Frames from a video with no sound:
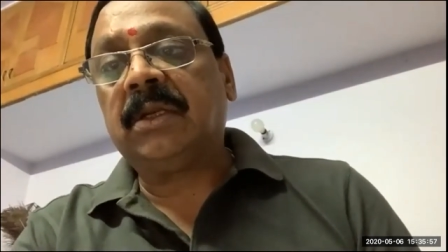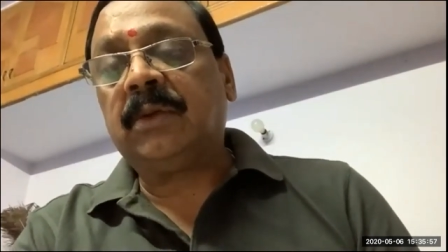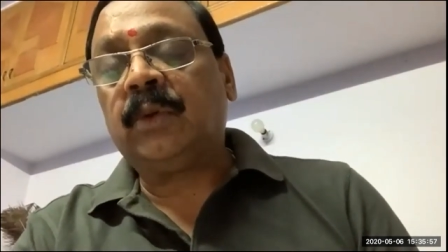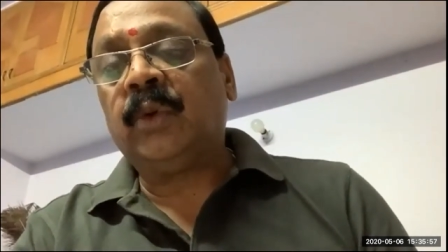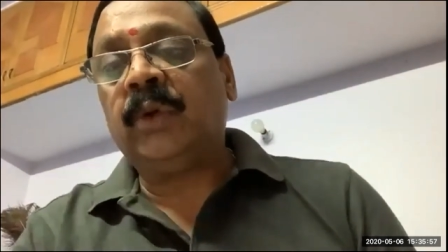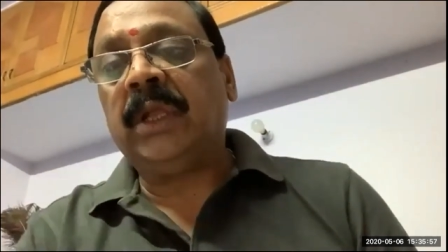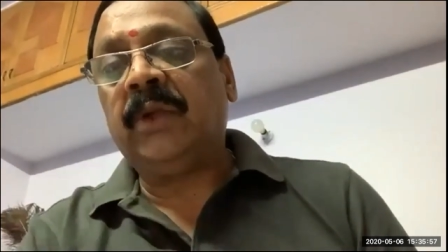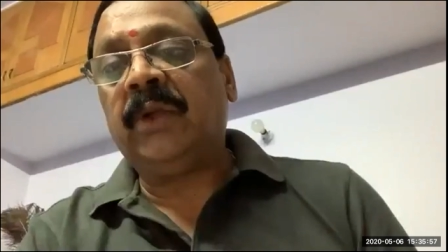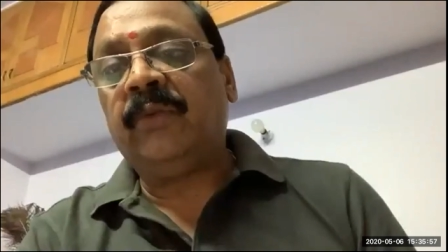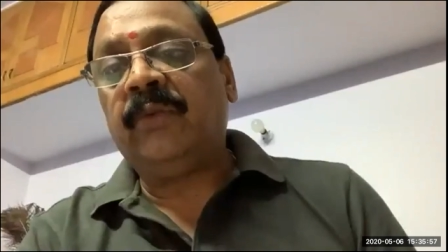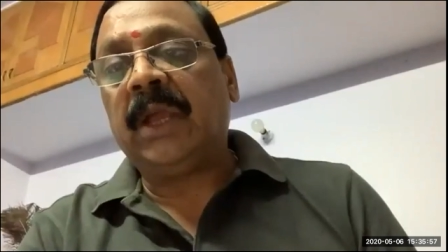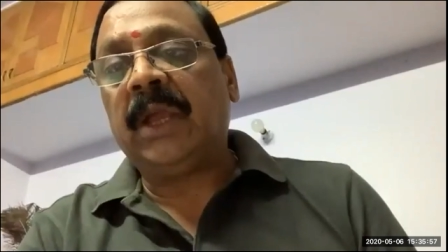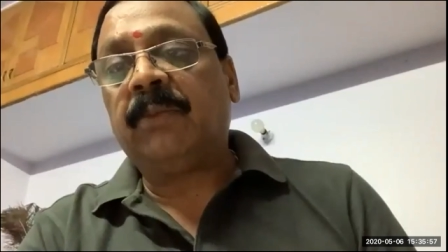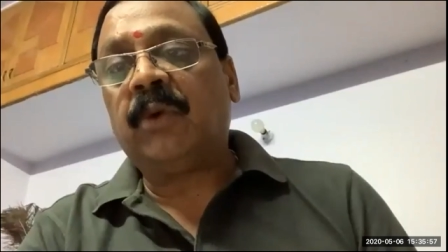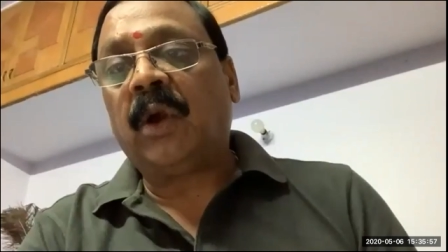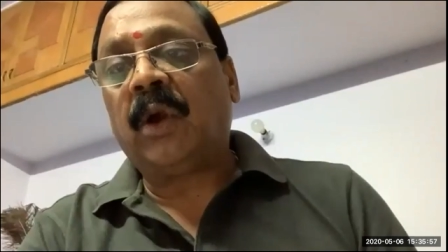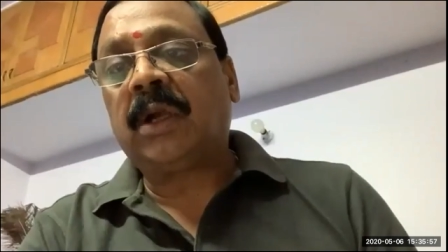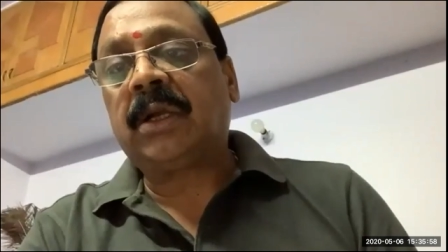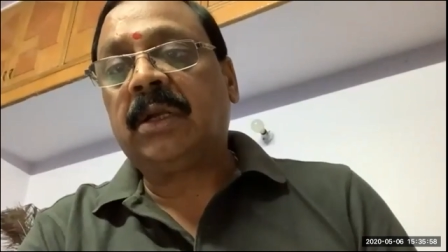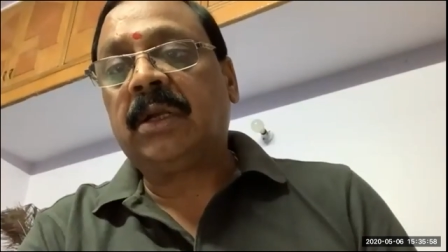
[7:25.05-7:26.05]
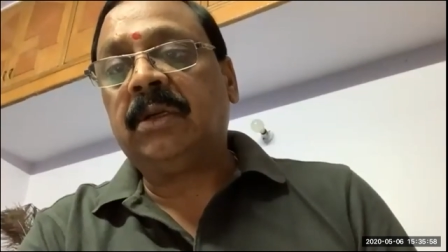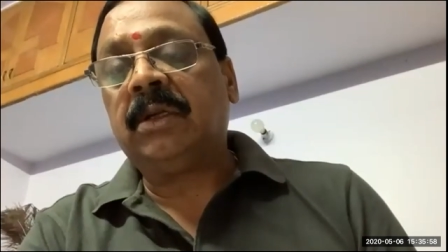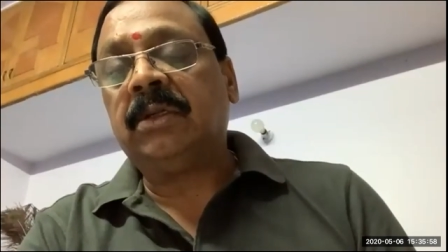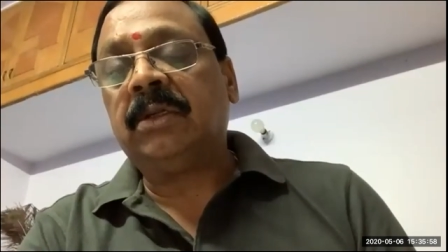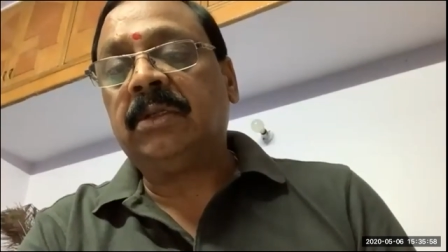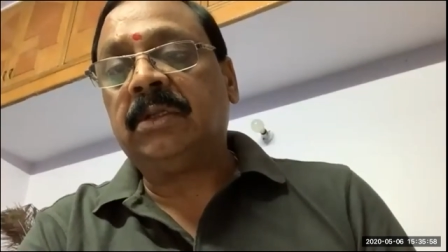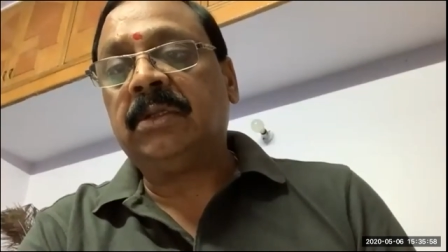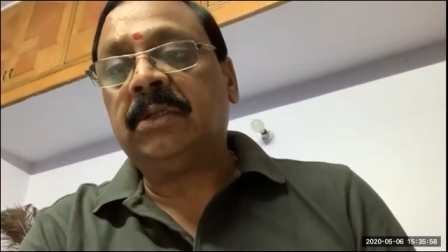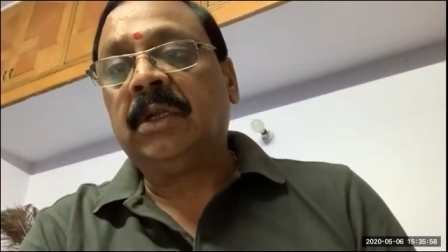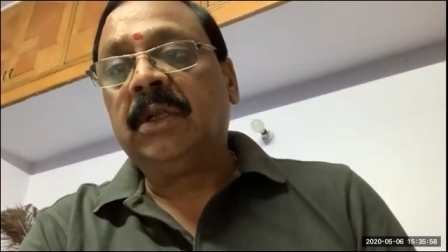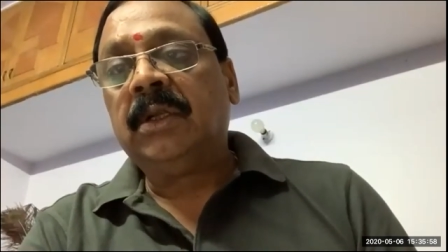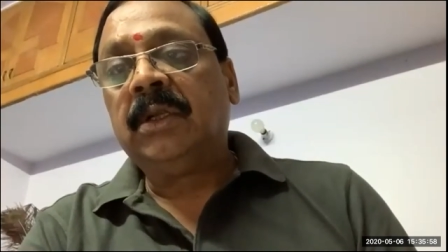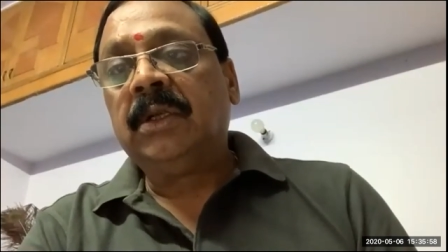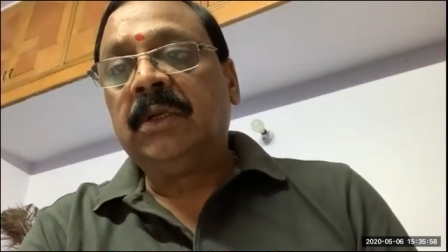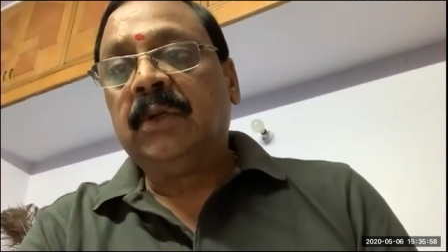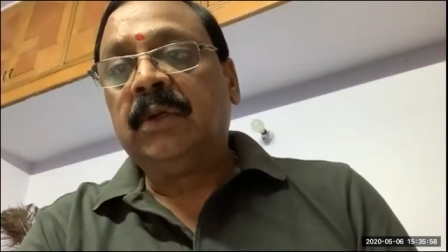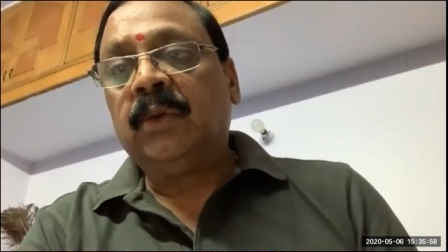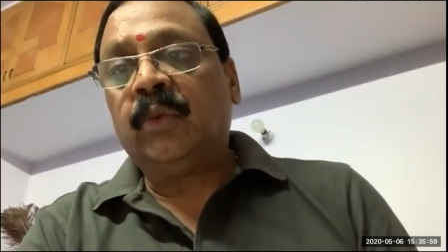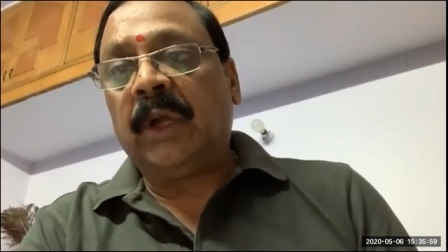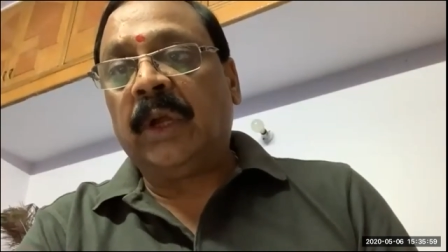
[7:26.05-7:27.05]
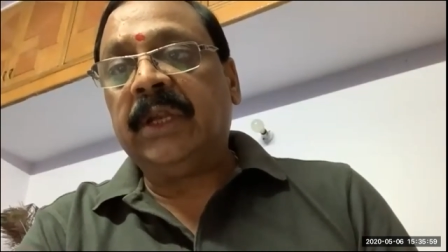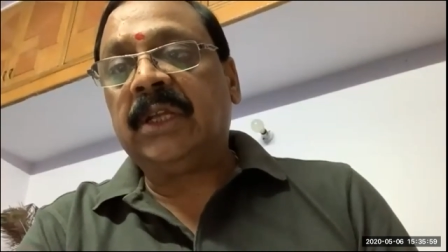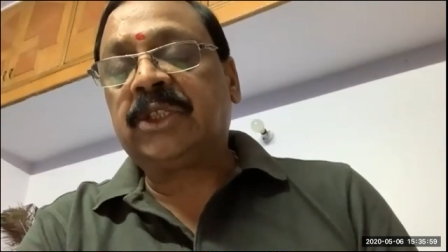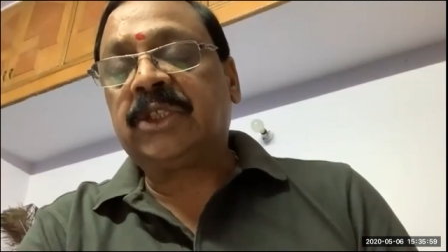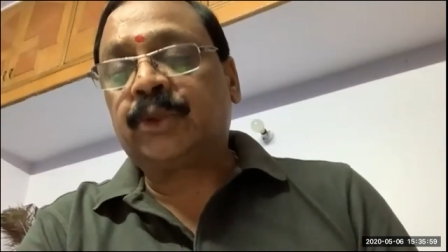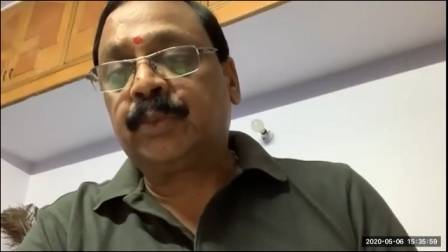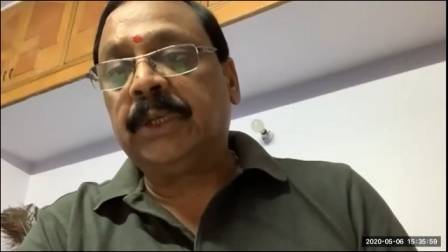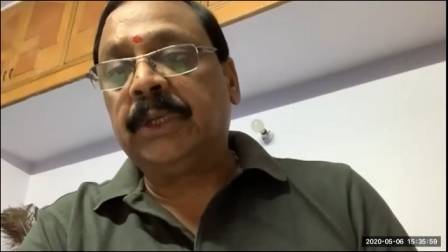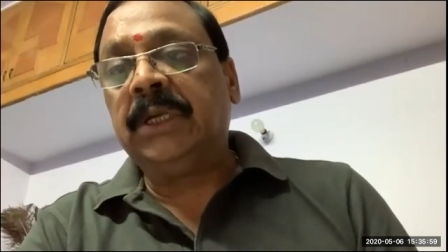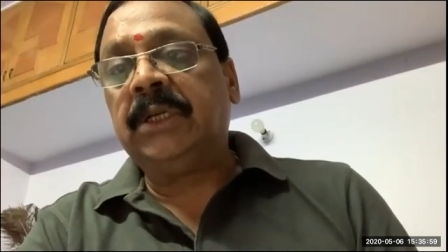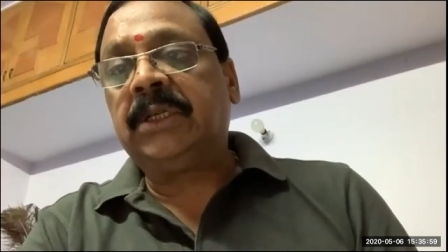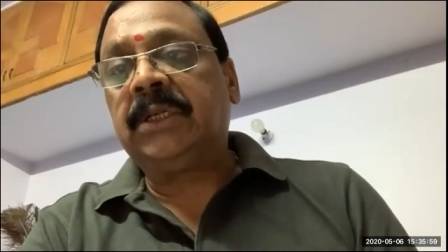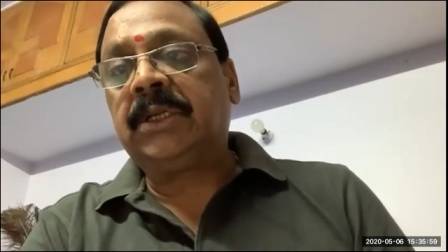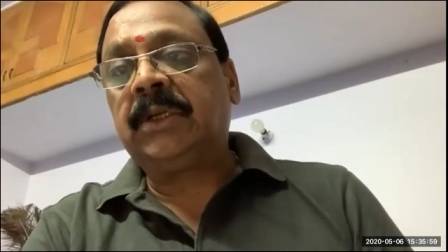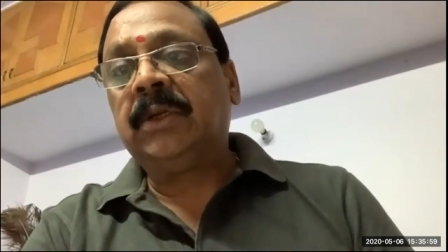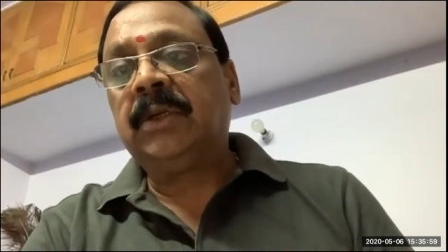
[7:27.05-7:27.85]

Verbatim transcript: today we have got uh, one expert